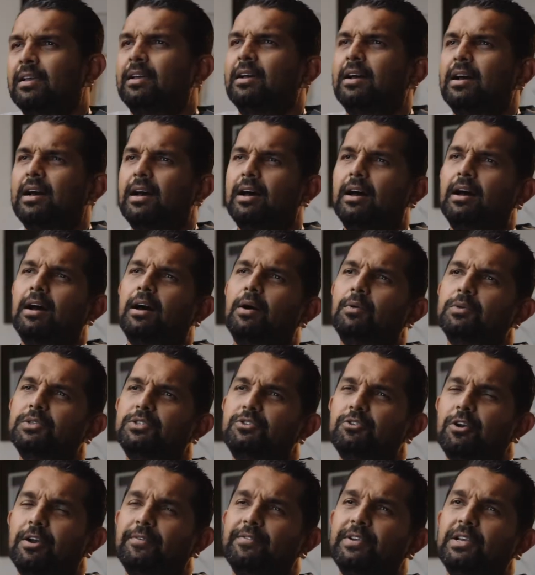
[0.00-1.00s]
I was
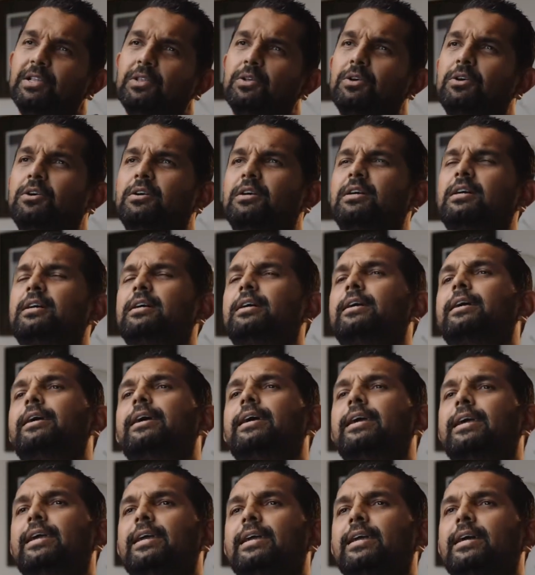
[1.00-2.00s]
driving along
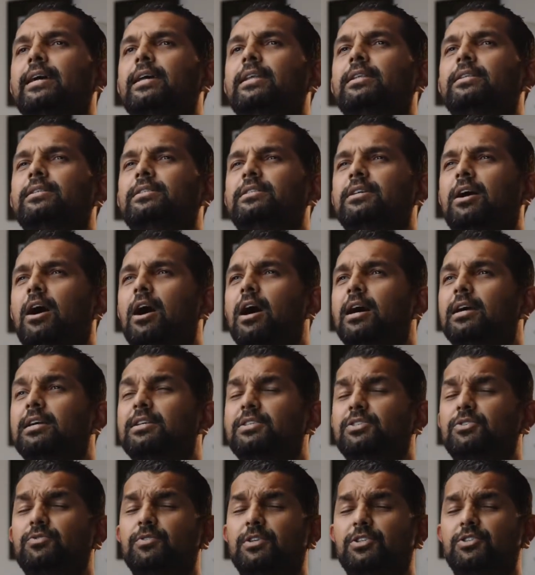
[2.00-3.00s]
a dark
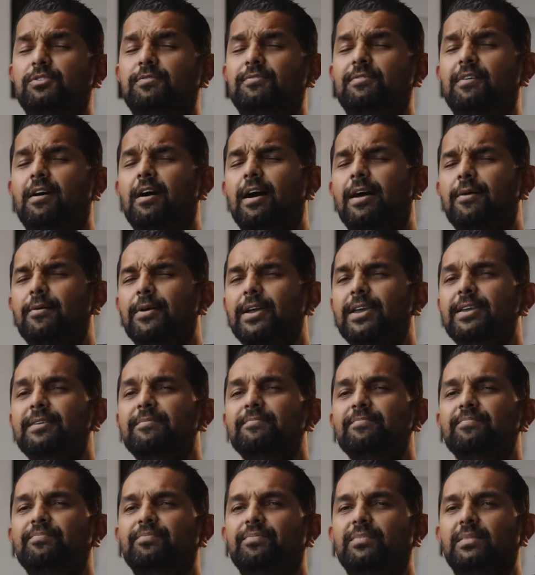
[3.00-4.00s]
stretch of highway,
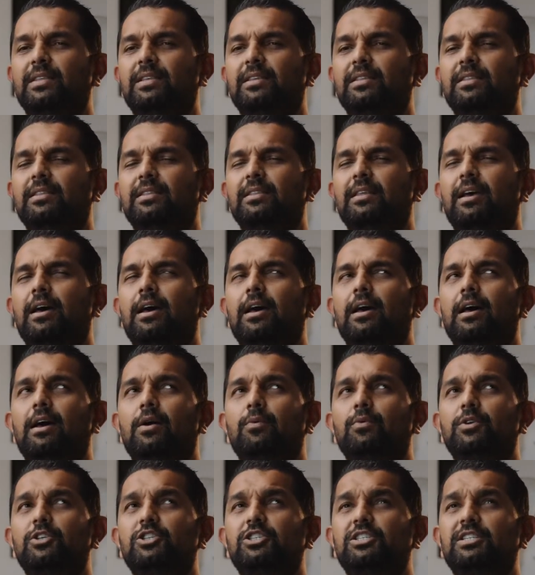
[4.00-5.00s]

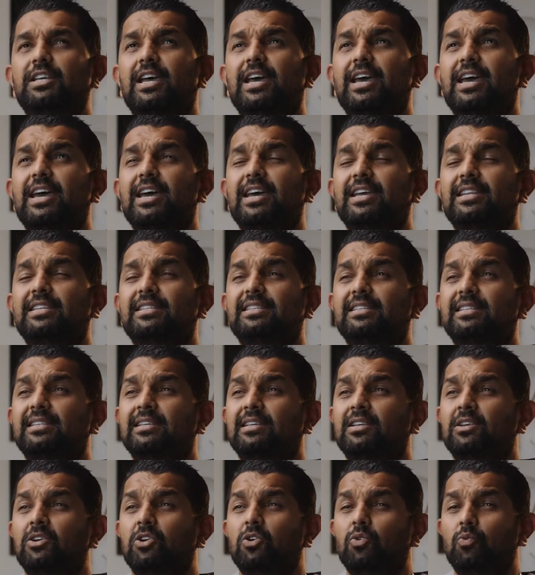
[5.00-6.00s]
which had
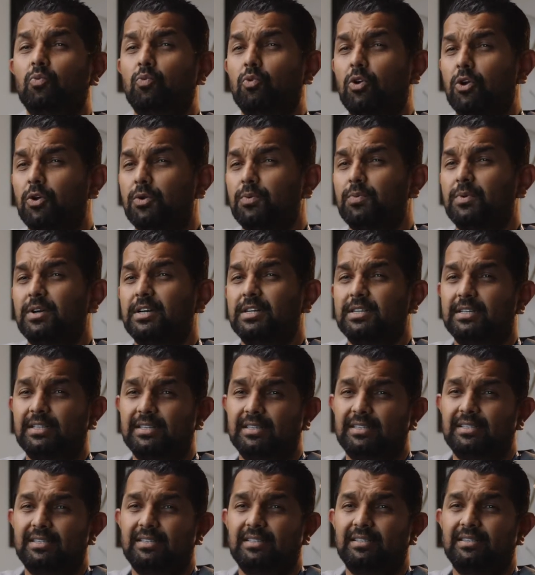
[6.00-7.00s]

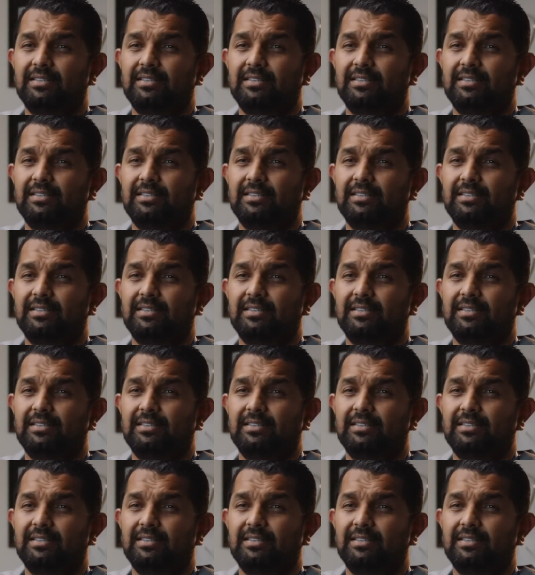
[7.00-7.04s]
roadworks.